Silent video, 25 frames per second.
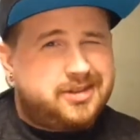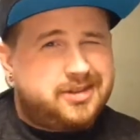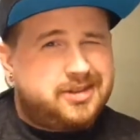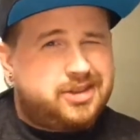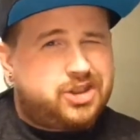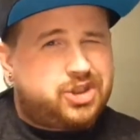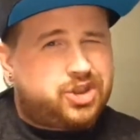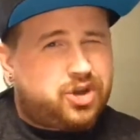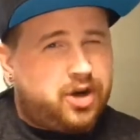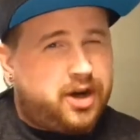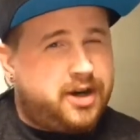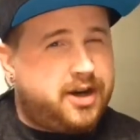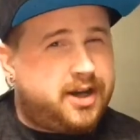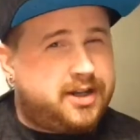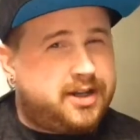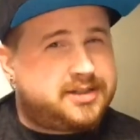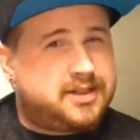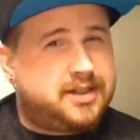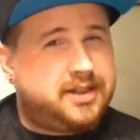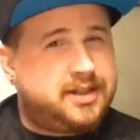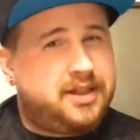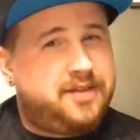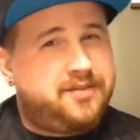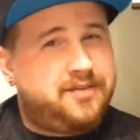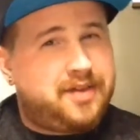try not to
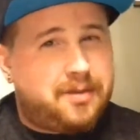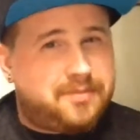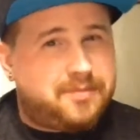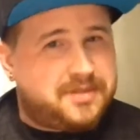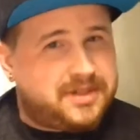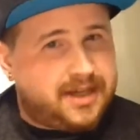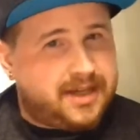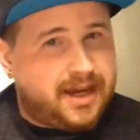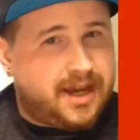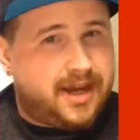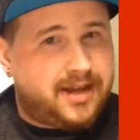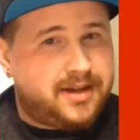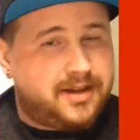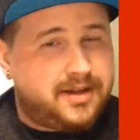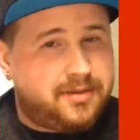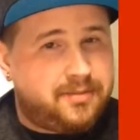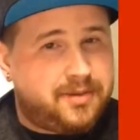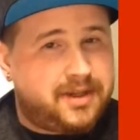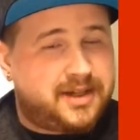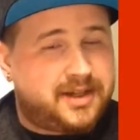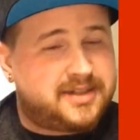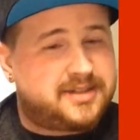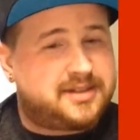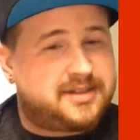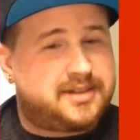leave empty-handed,
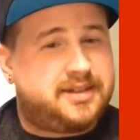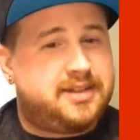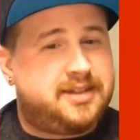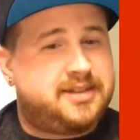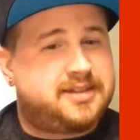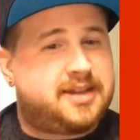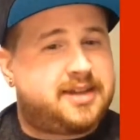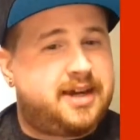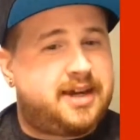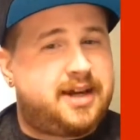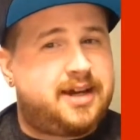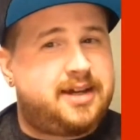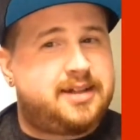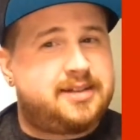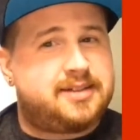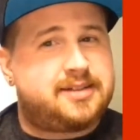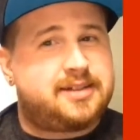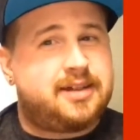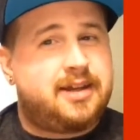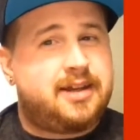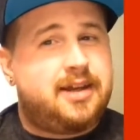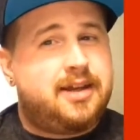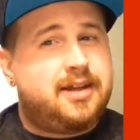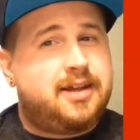because these guys,